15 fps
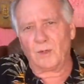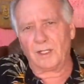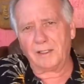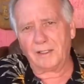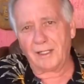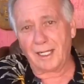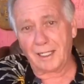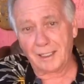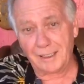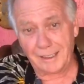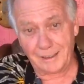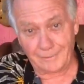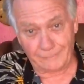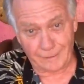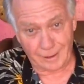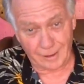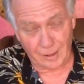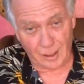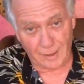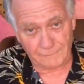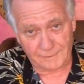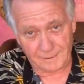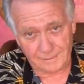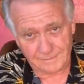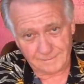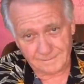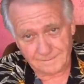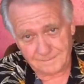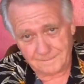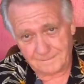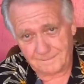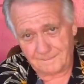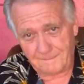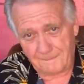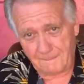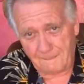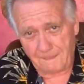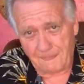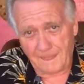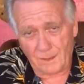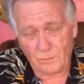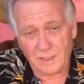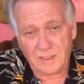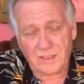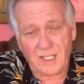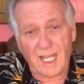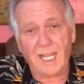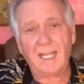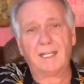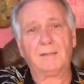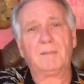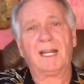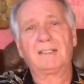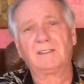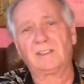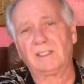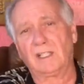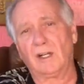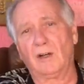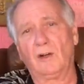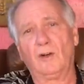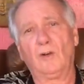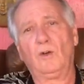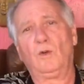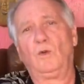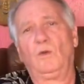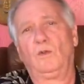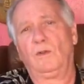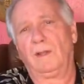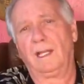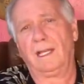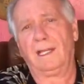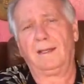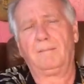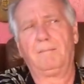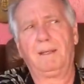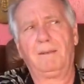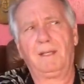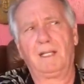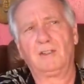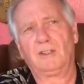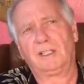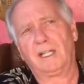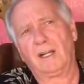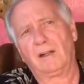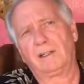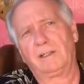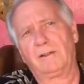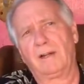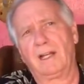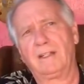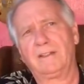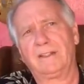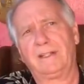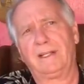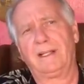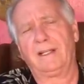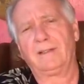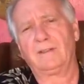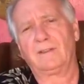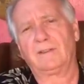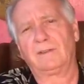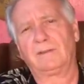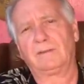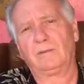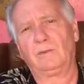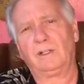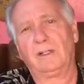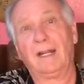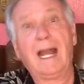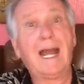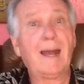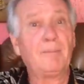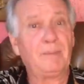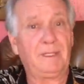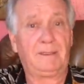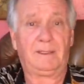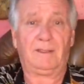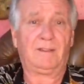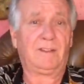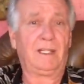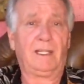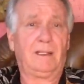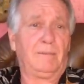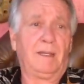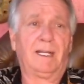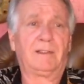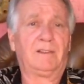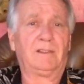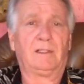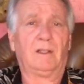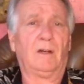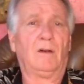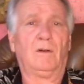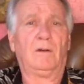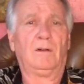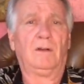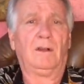one you're not going to hear very often. We stay in Mexico, and maybe I should characterize it as we're happy to stay in Mexico,